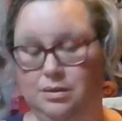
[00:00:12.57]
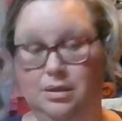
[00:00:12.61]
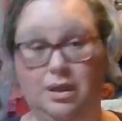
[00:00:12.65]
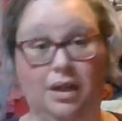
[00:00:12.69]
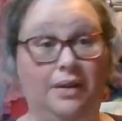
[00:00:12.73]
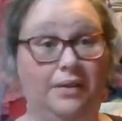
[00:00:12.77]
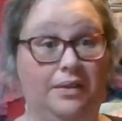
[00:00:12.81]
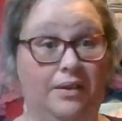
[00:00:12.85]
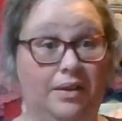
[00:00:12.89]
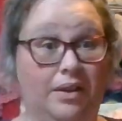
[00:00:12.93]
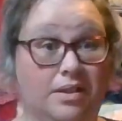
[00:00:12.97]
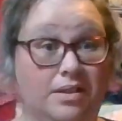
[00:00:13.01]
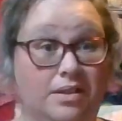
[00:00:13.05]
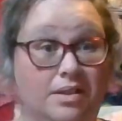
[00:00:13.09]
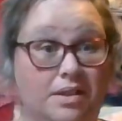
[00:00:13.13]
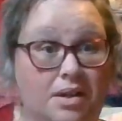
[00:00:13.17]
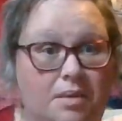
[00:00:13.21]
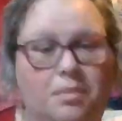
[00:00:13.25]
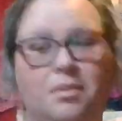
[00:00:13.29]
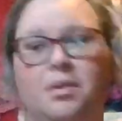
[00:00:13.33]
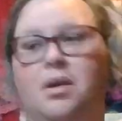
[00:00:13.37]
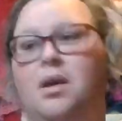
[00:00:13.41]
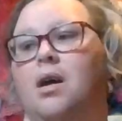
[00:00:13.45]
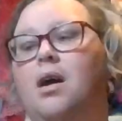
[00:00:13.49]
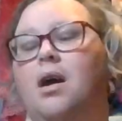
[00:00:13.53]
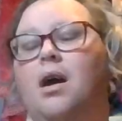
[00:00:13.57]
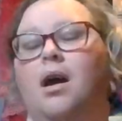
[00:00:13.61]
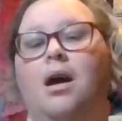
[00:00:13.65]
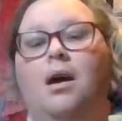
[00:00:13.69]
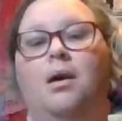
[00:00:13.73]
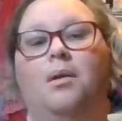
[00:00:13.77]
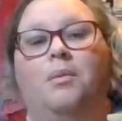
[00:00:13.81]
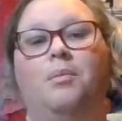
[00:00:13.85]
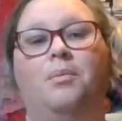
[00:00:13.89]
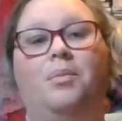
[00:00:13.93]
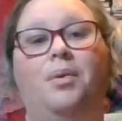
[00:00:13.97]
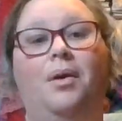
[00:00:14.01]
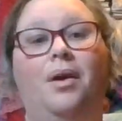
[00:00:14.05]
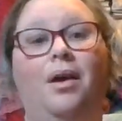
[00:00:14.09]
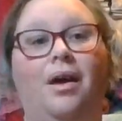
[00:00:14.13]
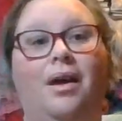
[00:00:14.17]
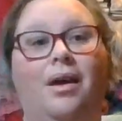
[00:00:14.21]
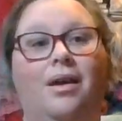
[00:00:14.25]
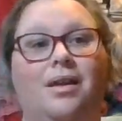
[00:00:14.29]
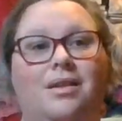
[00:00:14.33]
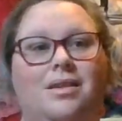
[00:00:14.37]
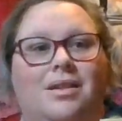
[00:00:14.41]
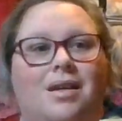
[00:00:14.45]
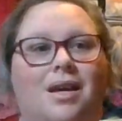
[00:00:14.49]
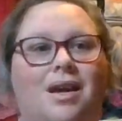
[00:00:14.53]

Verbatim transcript: and then some. But,